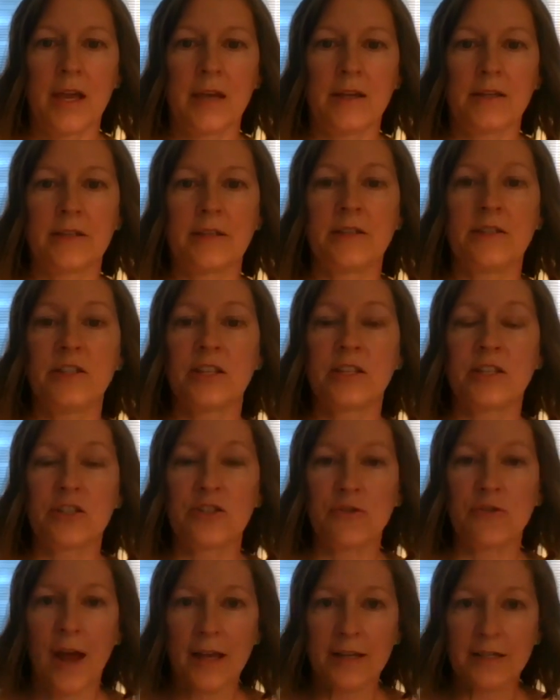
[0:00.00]
It's
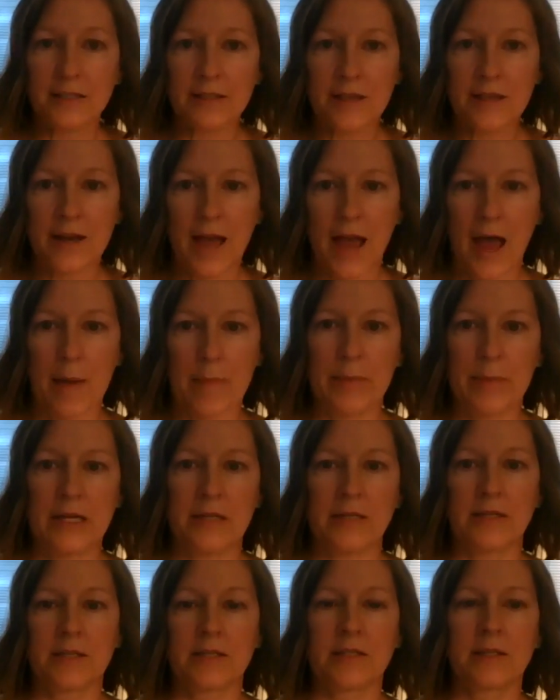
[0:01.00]
distress that
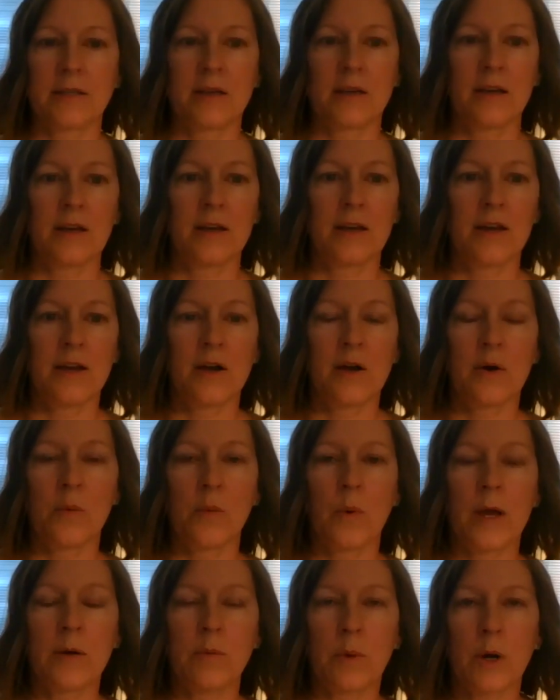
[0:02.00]
happens
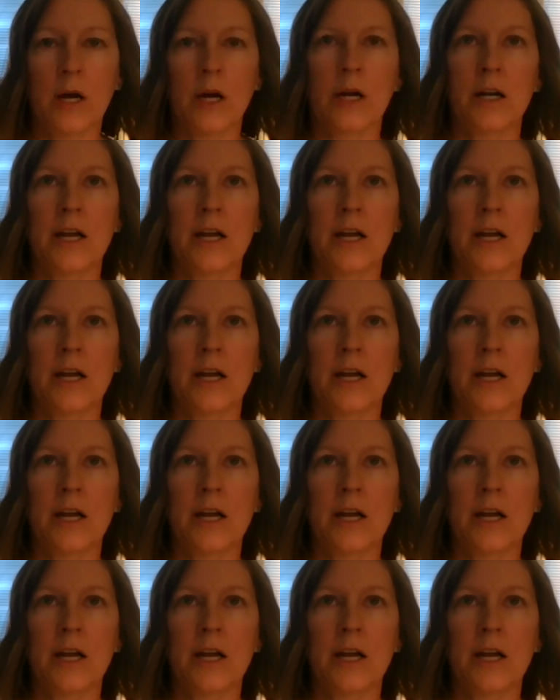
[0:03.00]
when